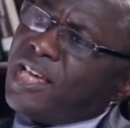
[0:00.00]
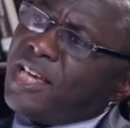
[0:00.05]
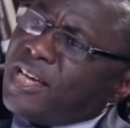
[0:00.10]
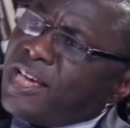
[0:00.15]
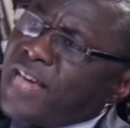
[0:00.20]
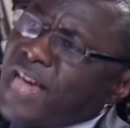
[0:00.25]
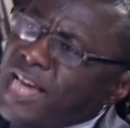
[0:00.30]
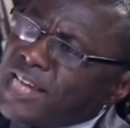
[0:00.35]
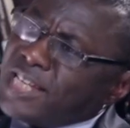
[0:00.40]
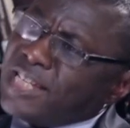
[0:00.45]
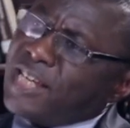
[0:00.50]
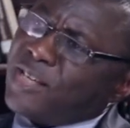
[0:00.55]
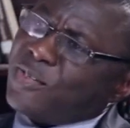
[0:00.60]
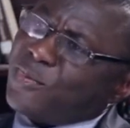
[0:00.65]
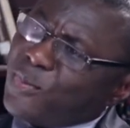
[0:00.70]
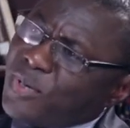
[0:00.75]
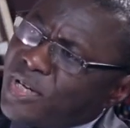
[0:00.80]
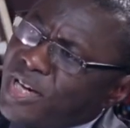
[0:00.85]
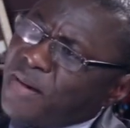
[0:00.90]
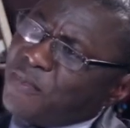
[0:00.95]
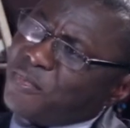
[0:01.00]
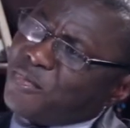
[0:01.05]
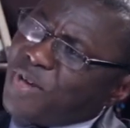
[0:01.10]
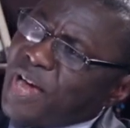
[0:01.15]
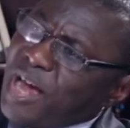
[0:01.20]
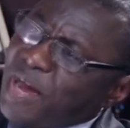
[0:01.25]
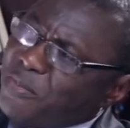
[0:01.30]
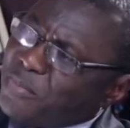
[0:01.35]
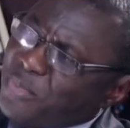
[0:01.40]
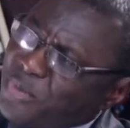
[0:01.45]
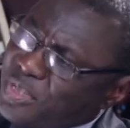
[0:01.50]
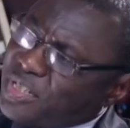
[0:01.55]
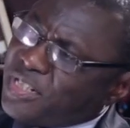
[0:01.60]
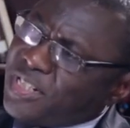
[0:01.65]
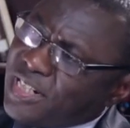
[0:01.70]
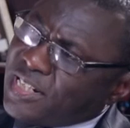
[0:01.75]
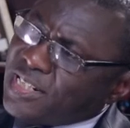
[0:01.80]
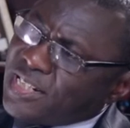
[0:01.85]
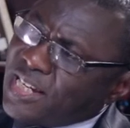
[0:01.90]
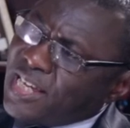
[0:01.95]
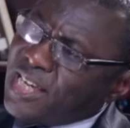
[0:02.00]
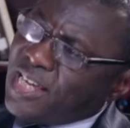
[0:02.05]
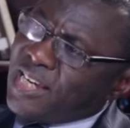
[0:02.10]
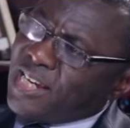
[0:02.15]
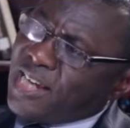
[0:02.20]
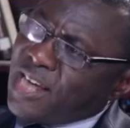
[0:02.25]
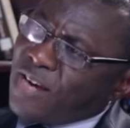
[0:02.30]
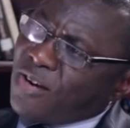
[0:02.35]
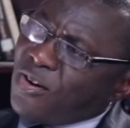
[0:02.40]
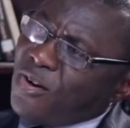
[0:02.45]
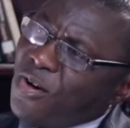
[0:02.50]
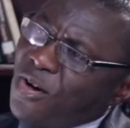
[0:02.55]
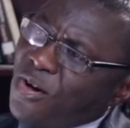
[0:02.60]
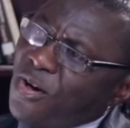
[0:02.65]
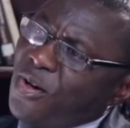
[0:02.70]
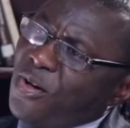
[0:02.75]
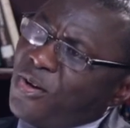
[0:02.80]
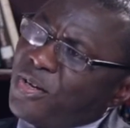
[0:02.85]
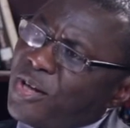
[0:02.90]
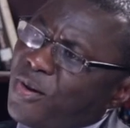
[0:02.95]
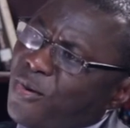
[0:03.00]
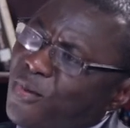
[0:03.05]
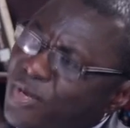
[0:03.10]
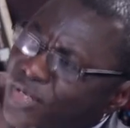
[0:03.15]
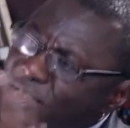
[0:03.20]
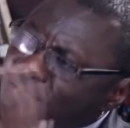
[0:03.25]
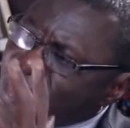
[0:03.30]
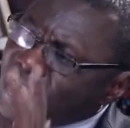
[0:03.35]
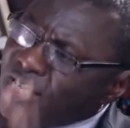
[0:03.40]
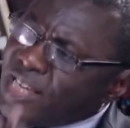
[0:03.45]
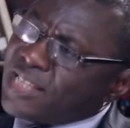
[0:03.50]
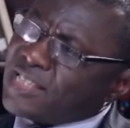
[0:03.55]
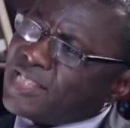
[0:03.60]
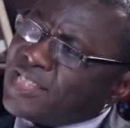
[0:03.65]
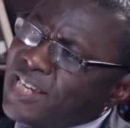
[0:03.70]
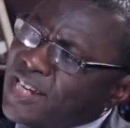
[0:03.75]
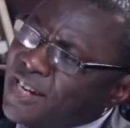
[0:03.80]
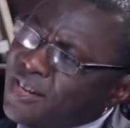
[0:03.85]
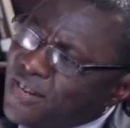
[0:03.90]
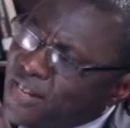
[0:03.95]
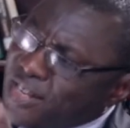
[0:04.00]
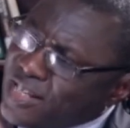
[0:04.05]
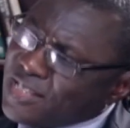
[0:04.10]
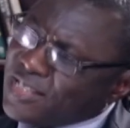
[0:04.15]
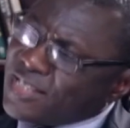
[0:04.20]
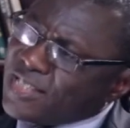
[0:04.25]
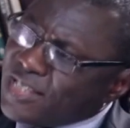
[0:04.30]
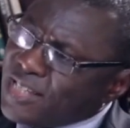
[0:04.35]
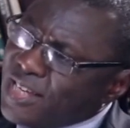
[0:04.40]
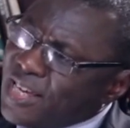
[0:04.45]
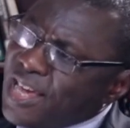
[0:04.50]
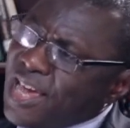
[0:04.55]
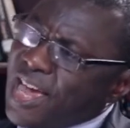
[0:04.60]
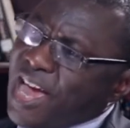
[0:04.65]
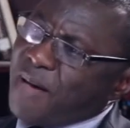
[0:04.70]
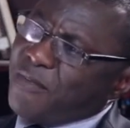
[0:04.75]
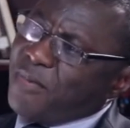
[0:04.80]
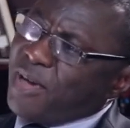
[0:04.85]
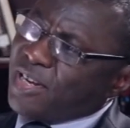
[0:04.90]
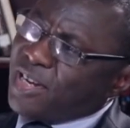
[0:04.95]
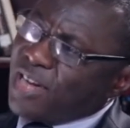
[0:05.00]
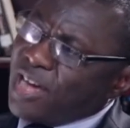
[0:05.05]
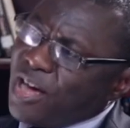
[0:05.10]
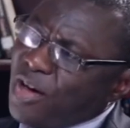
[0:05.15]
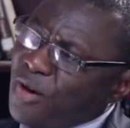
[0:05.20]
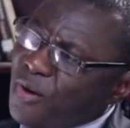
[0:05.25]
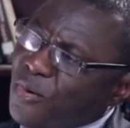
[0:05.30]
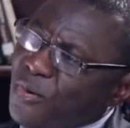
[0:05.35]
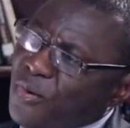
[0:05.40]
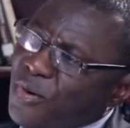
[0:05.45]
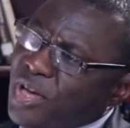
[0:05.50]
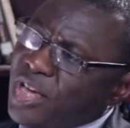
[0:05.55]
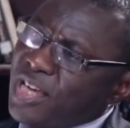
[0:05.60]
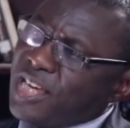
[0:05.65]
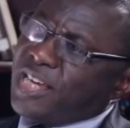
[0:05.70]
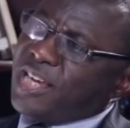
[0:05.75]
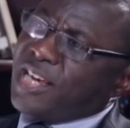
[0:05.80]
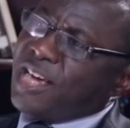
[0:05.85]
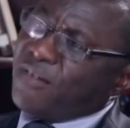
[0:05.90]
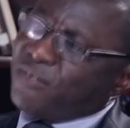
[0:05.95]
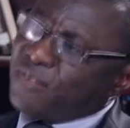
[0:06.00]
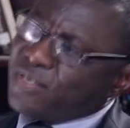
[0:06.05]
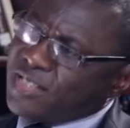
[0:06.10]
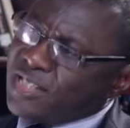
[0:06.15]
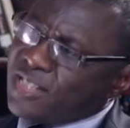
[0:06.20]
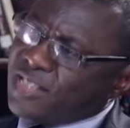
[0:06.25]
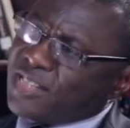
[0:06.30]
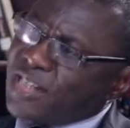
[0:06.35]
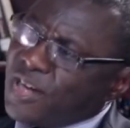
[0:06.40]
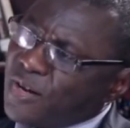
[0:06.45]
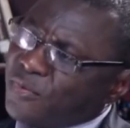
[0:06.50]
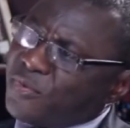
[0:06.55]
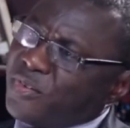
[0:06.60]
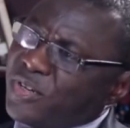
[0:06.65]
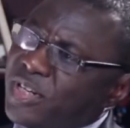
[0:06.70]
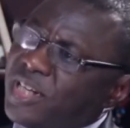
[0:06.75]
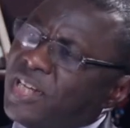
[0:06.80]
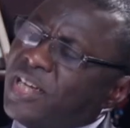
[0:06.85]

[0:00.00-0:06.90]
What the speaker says: Ghanaians will come to appreciate that all the concerns they raise about how he governs this country.